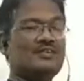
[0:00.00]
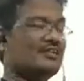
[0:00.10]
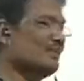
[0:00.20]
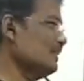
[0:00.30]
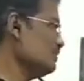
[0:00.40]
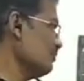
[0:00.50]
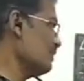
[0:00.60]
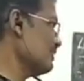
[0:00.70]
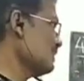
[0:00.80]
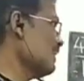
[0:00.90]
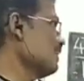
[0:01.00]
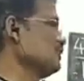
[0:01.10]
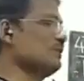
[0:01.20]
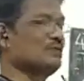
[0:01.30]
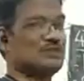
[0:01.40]
these words are
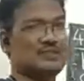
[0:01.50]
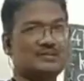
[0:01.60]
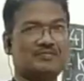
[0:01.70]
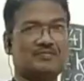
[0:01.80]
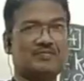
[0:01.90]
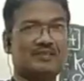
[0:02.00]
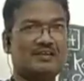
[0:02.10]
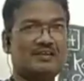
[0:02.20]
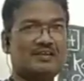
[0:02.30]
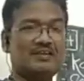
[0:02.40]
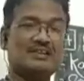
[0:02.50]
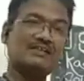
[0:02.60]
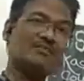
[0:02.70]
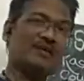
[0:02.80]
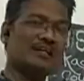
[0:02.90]
used. See,
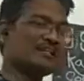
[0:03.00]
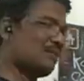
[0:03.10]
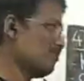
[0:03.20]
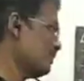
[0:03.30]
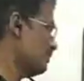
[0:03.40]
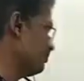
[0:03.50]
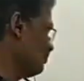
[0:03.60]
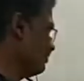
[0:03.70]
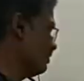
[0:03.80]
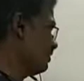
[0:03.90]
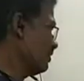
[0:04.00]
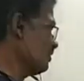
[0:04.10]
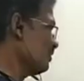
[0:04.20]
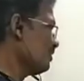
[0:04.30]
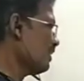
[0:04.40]
for example,
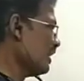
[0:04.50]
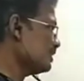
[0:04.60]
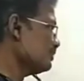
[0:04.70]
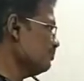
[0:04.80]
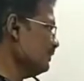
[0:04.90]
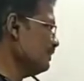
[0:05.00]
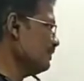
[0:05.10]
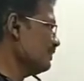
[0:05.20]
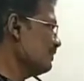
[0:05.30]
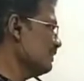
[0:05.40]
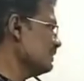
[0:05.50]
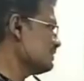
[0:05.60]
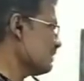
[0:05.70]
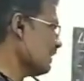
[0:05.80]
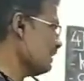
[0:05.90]
Kashmir is
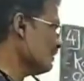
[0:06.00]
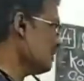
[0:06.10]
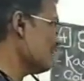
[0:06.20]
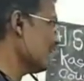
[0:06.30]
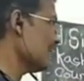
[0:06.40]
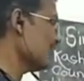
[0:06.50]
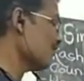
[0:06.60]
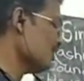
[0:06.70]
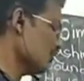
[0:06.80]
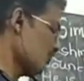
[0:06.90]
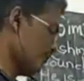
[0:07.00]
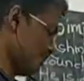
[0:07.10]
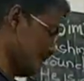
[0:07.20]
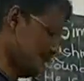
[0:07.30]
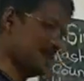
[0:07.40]
like a heaven of
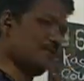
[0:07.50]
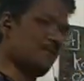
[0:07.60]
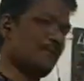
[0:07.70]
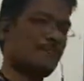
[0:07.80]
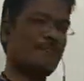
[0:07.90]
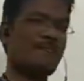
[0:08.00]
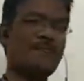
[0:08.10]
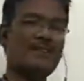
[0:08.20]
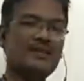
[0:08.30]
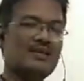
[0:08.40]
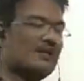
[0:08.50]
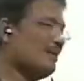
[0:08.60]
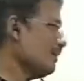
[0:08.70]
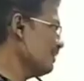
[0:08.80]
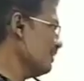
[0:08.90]
India.
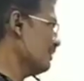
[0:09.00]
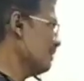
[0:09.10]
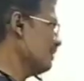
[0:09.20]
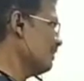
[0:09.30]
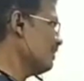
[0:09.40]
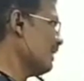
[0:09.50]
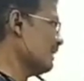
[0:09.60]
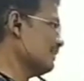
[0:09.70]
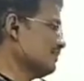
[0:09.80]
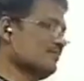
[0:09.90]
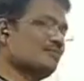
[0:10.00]
Here, like,